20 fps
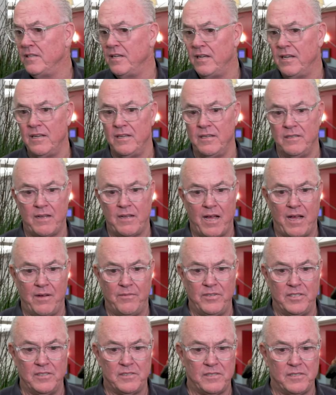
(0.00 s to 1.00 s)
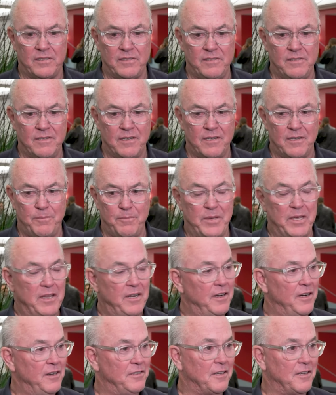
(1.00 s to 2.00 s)
Uh, obviously, uh,
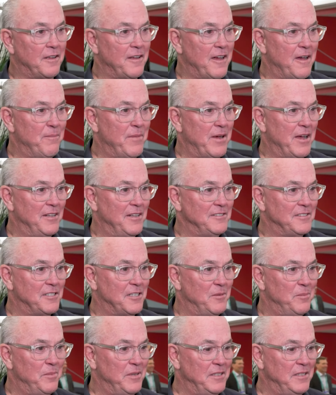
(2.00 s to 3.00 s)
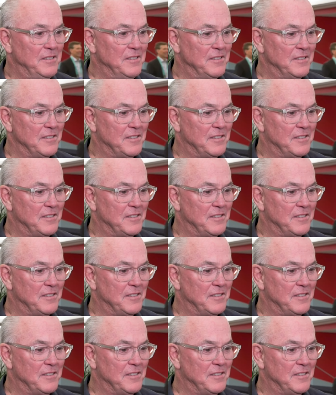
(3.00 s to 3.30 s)
being here at the combine is going to be